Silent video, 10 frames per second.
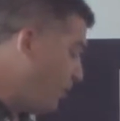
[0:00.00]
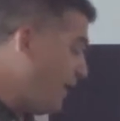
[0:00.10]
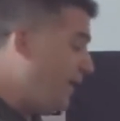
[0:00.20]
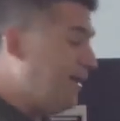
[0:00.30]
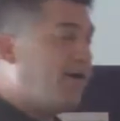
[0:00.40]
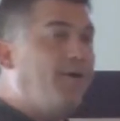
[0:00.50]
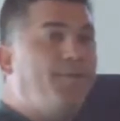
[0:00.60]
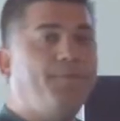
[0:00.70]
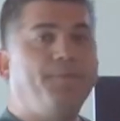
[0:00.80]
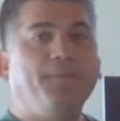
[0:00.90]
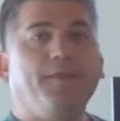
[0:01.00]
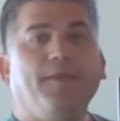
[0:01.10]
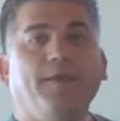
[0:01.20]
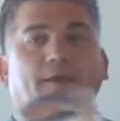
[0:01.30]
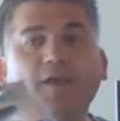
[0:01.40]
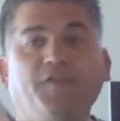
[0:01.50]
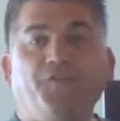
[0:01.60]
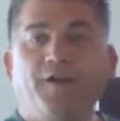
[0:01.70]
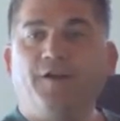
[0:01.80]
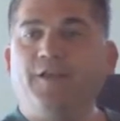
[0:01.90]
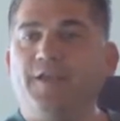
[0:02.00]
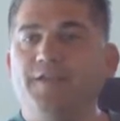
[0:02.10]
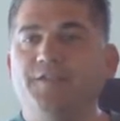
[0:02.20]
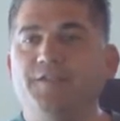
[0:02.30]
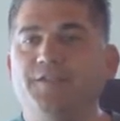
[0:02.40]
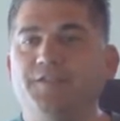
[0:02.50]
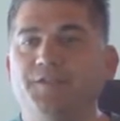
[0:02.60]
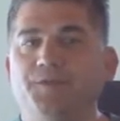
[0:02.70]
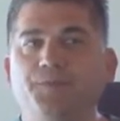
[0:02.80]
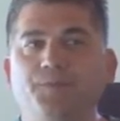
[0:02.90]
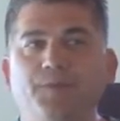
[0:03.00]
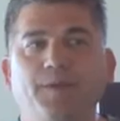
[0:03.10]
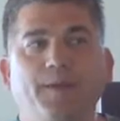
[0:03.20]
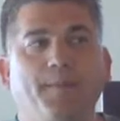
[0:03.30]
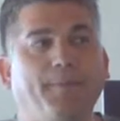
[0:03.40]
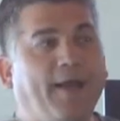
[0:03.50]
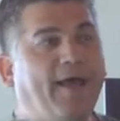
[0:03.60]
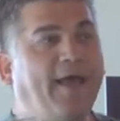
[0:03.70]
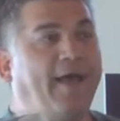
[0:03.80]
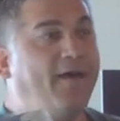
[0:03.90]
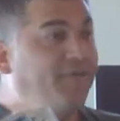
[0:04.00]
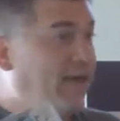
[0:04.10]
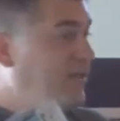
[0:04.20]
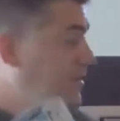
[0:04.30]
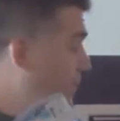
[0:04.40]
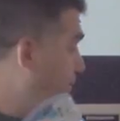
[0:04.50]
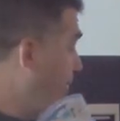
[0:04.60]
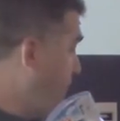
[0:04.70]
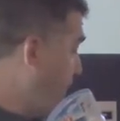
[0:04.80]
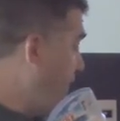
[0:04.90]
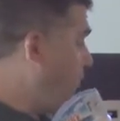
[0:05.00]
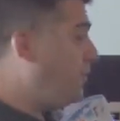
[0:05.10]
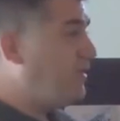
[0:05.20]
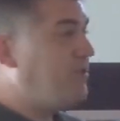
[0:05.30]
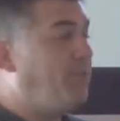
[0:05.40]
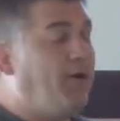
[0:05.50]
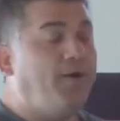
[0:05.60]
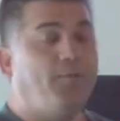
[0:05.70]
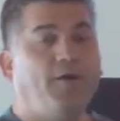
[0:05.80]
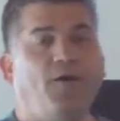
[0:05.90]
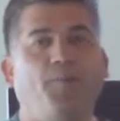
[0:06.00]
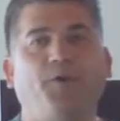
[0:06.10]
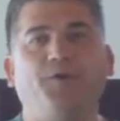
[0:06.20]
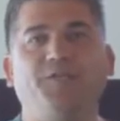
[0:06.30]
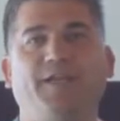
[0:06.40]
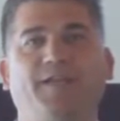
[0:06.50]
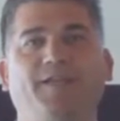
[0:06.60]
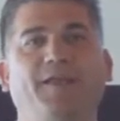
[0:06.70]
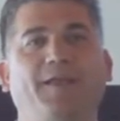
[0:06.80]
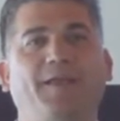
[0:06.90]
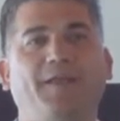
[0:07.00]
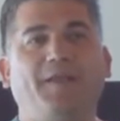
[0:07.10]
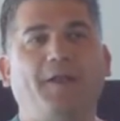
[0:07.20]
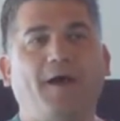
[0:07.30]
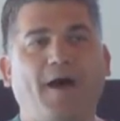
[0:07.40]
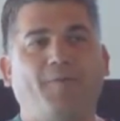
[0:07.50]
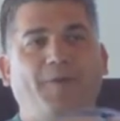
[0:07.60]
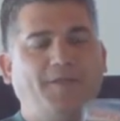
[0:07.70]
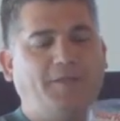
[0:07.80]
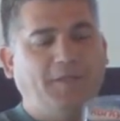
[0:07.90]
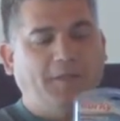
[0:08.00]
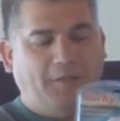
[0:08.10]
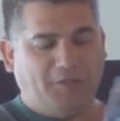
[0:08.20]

right here. It's fairly easy to do, but I have had to take toilets apart where homeowners had not read the little